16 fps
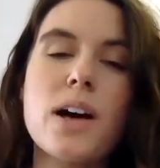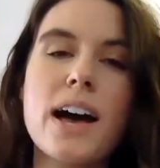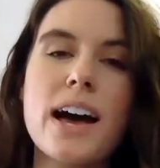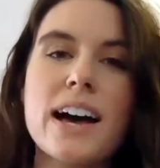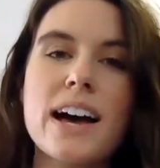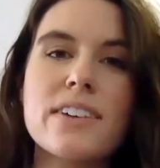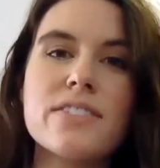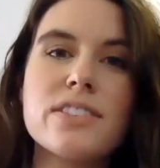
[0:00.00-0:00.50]

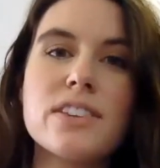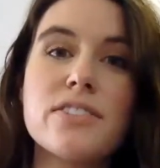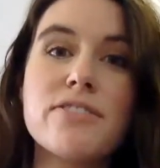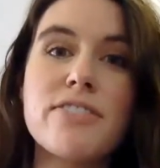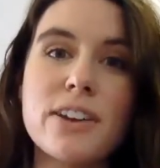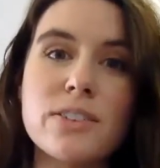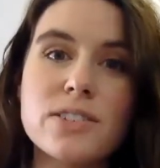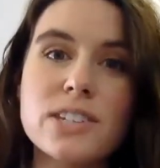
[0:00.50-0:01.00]
have the
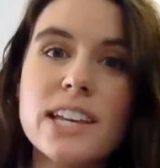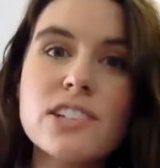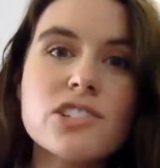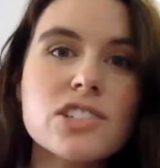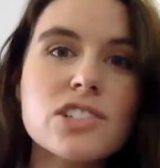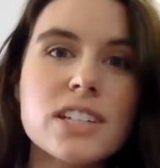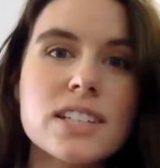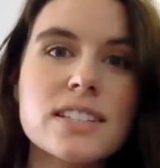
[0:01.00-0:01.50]

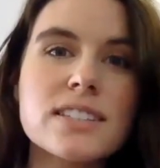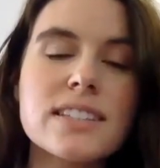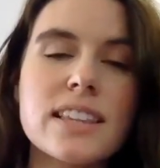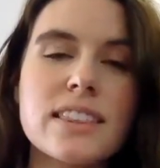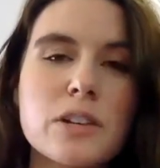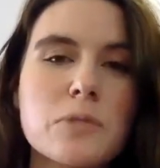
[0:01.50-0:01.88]
foundations that they're